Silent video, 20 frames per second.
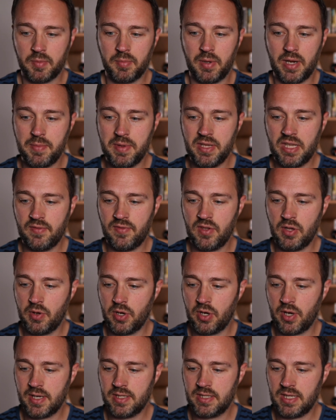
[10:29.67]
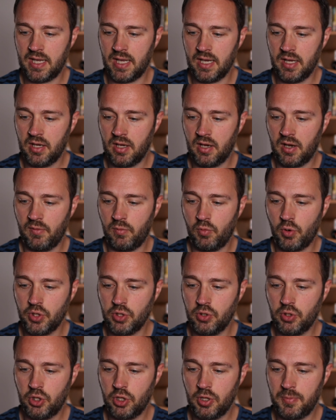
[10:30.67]
But let me give you an idea of
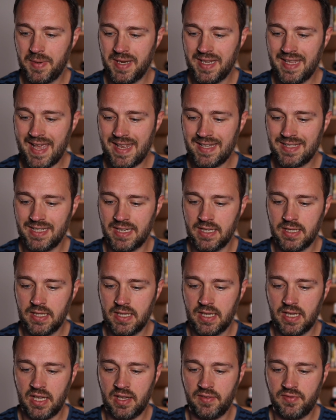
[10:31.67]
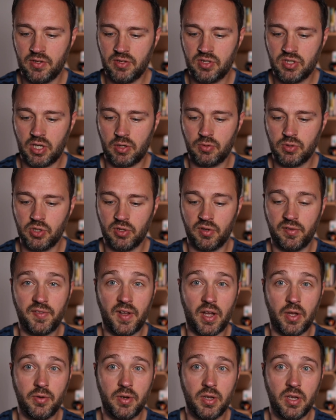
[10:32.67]
what you could be getting if you sold your
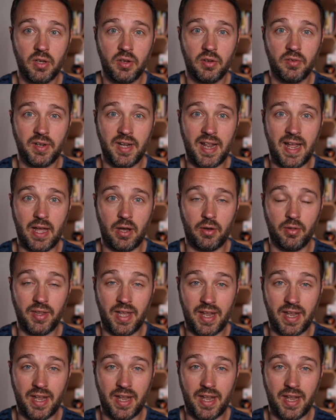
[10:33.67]
phone now,